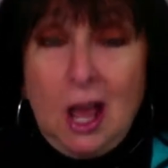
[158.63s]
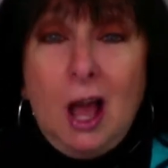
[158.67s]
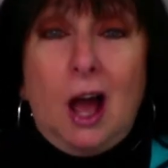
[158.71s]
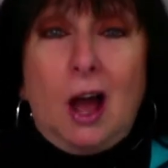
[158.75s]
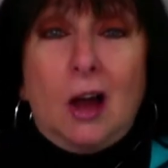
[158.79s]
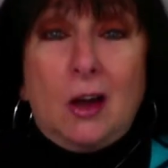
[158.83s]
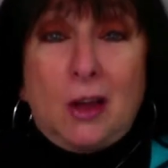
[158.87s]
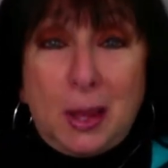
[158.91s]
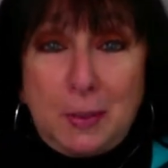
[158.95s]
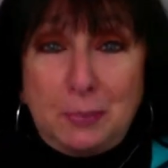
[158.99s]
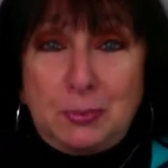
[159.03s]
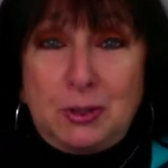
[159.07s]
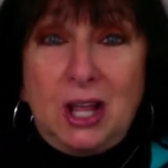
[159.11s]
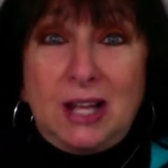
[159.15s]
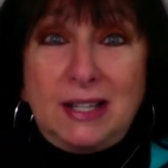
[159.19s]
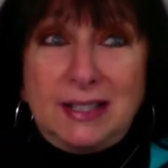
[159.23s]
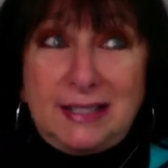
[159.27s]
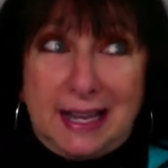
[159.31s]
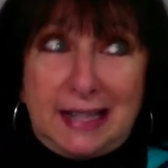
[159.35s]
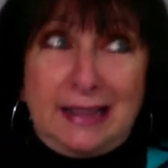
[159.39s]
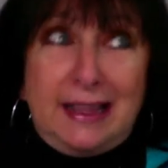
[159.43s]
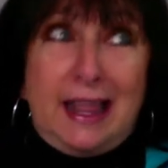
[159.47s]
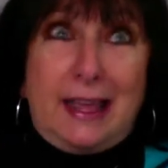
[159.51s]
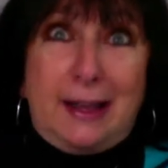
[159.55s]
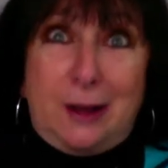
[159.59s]
Okay, plus
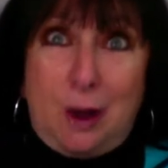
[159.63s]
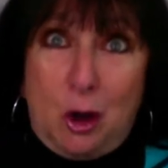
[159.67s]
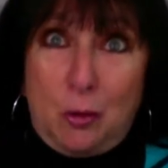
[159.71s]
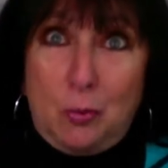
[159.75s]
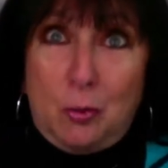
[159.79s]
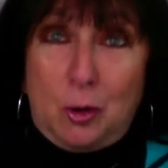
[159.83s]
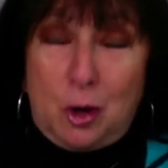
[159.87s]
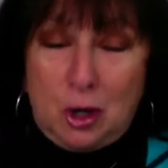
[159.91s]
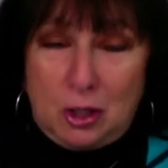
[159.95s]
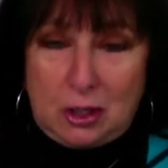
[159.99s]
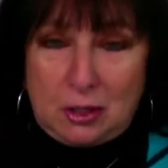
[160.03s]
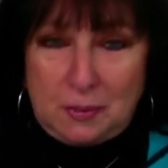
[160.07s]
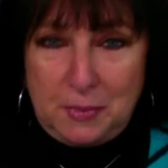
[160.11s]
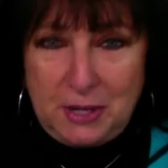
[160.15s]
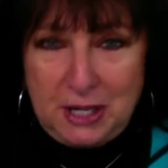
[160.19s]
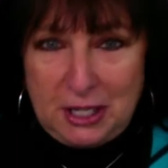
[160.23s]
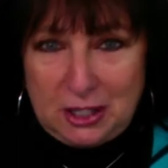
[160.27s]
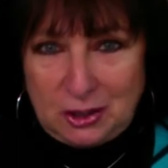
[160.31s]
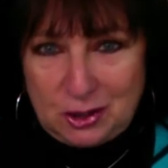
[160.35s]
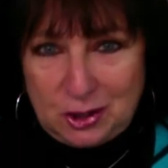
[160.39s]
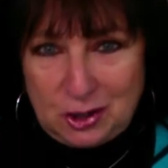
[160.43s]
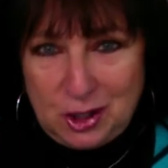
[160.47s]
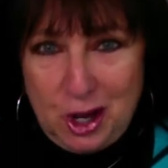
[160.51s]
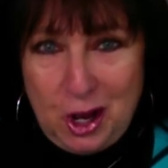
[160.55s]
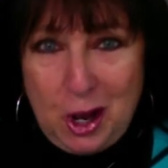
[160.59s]
I like home cooked
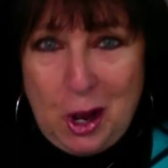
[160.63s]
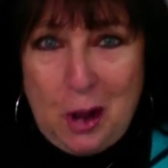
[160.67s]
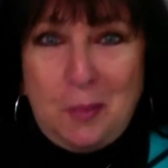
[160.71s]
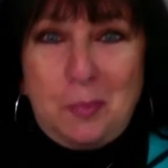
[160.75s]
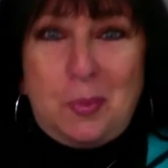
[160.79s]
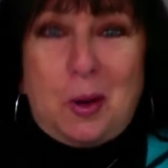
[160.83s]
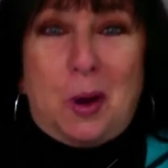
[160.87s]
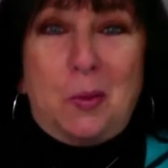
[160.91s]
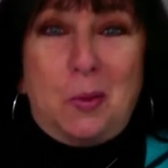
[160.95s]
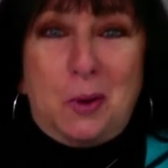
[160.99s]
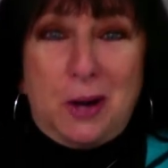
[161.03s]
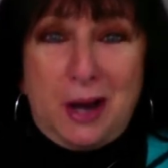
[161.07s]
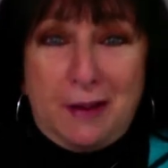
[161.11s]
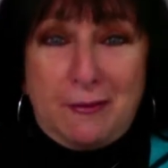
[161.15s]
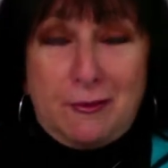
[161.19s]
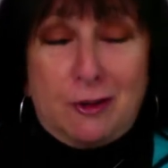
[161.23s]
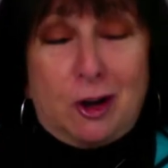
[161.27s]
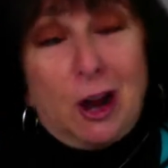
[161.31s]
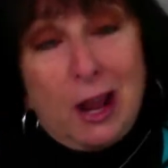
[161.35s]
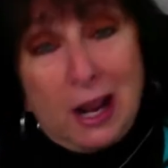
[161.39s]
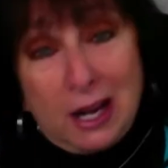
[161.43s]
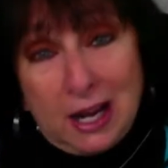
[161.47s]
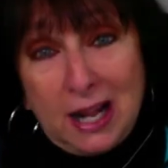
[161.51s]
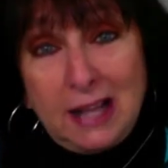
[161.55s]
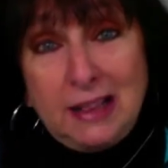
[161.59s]
meals, but whatever.
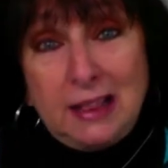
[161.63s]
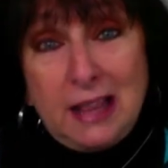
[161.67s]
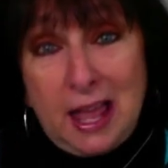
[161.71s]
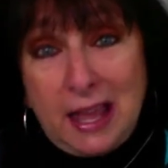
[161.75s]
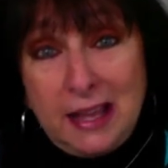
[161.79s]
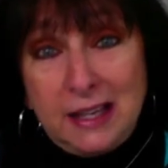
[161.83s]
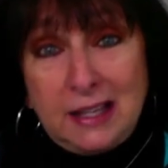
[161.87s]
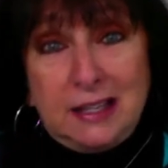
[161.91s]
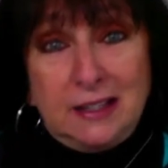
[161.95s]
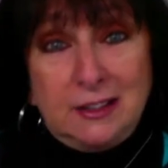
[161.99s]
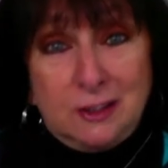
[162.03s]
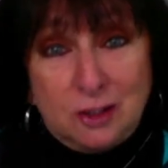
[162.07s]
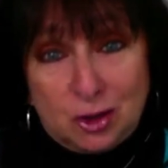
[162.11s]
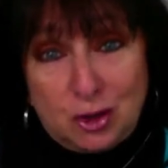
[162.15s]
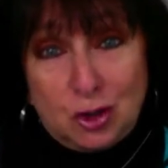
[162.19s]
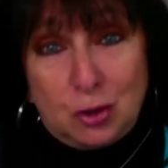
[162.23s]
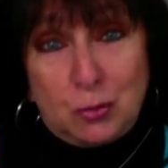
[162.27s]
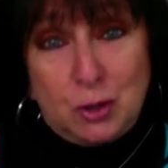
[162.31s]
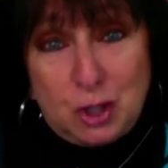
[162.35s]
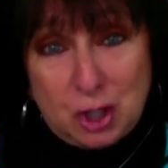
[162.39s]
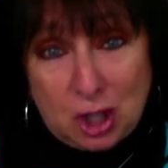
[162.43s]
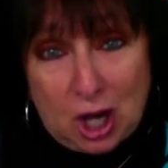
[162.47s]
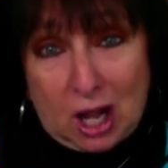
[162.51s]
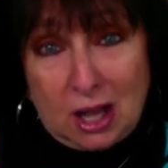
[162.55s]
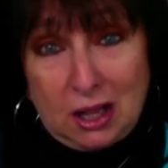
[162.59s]
And I like
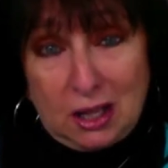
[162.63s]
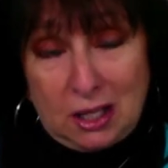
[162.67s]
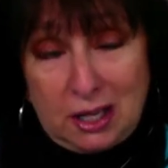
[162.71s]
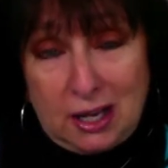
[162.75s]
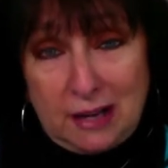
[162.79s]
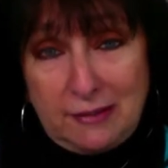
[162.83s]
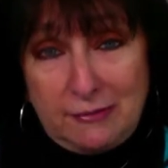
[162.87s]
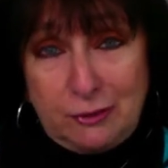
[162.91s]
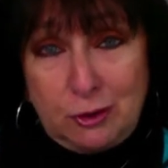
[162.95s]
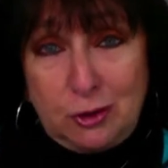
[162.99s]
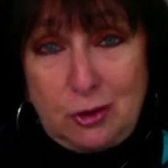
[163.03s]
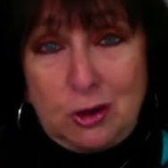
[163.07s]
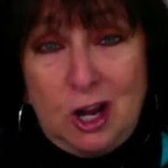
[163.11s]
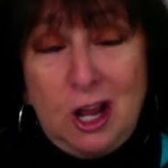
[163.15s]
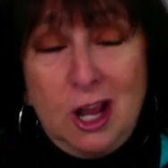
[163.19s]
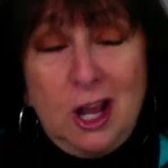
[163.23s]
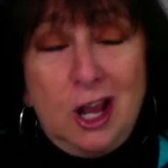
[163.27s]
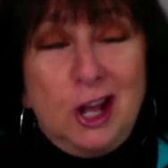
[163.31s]
Jewish holiday food.